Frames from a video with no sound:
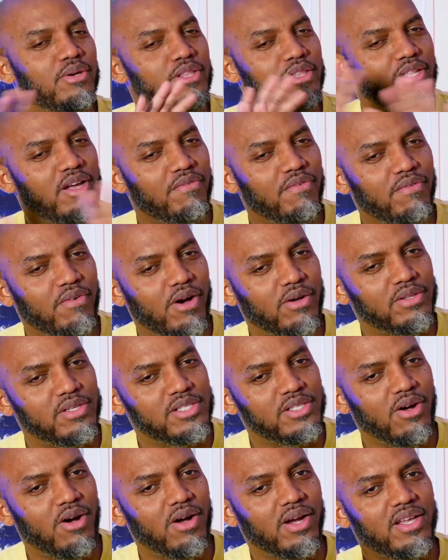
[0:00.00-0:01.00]
so enough of all
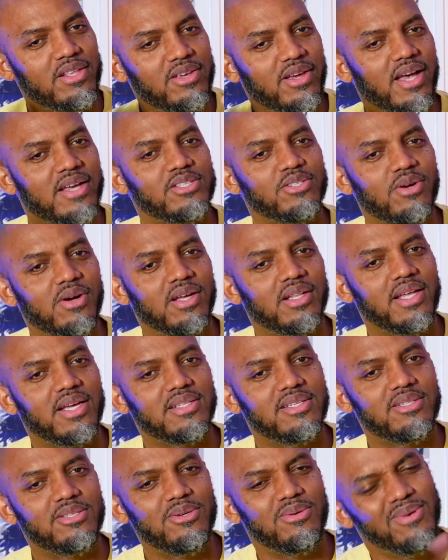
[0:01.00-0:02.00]
this talking. You guys know what I
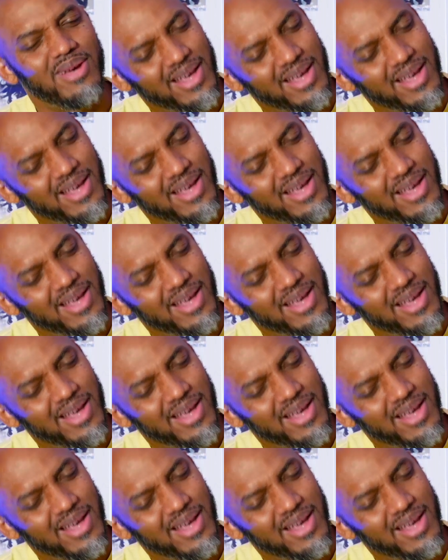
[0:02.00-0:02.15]
like to do.